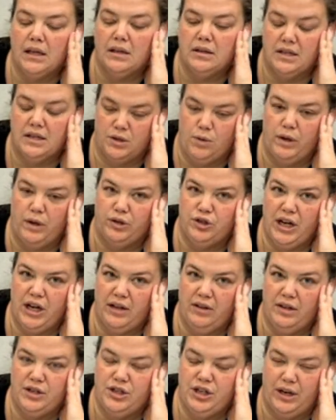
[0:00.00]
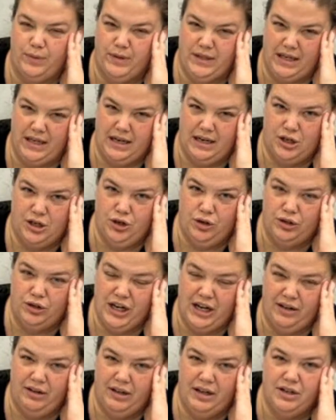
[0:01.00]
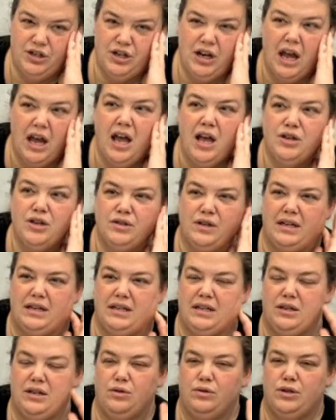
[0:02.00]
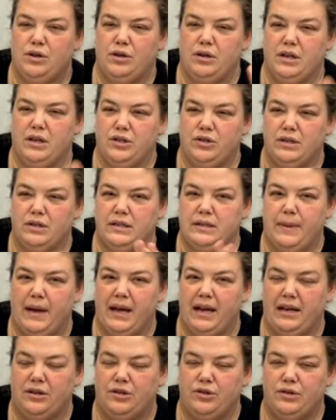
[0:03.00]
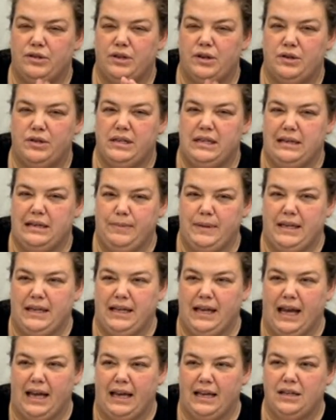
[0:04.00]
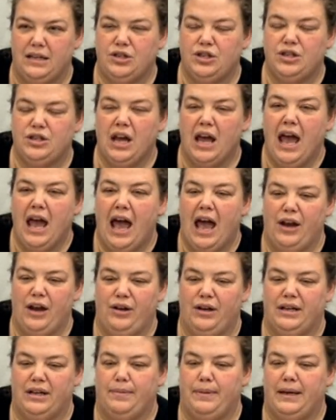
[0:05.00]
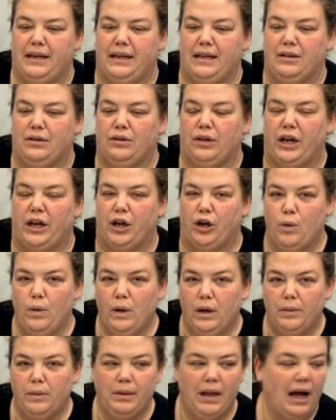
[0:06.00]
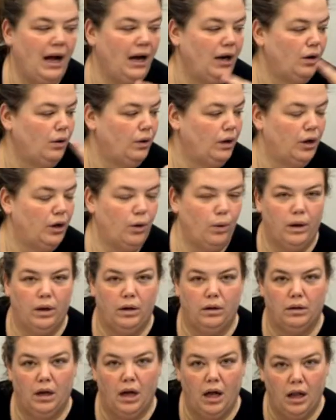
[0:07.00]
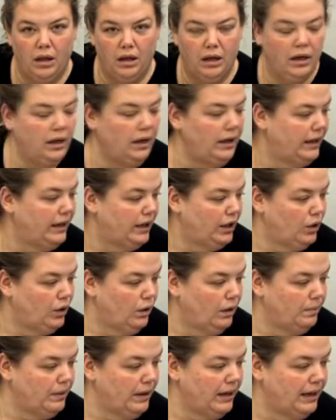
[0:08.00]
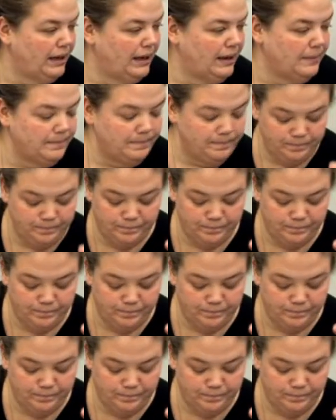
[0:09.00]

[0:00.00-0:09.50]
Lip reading: this quilt challenge. It was an initial challenge. So you had to use your initials. So my initials are TPH. And you had to pick either like a quilt block or a quilt color and incorporate it.